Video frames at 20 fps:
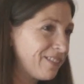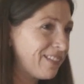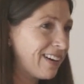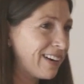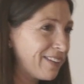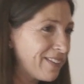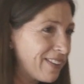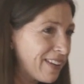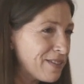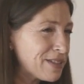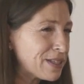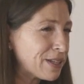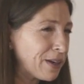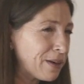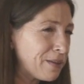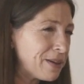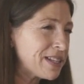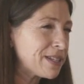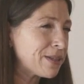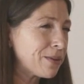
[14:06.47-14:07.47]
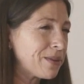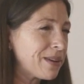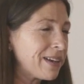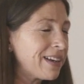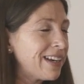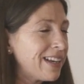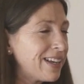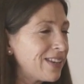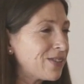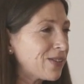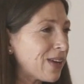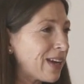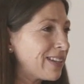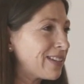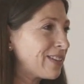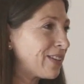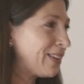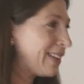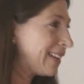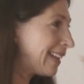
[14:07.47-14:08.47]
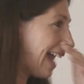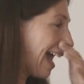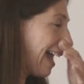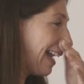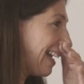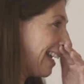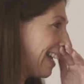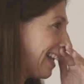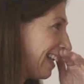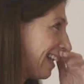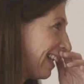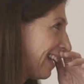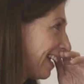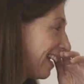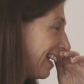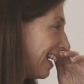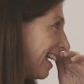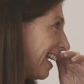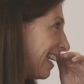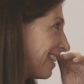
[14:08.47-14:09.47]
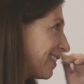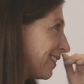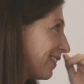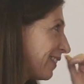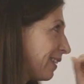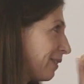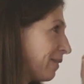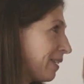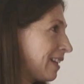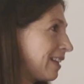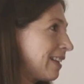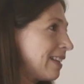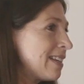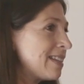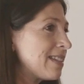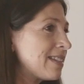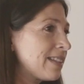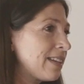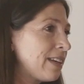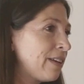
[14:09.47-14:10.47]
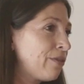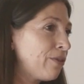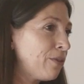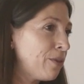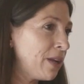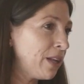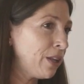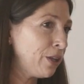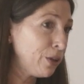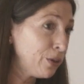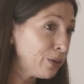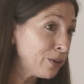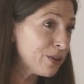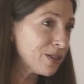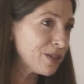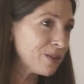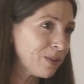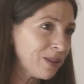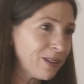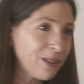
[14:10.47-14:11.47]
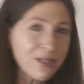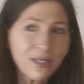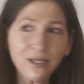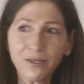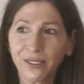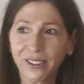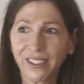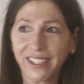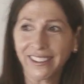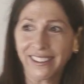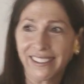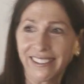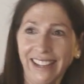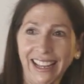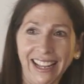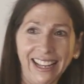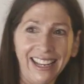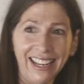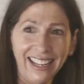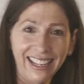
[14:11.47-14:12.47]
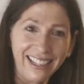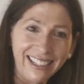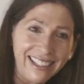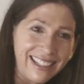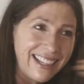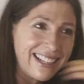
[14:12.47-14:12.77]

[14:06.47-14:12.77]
One of them is going to win. So, we, so I told Daniel, I told him, at least if we lose, we lose for Cartel Land.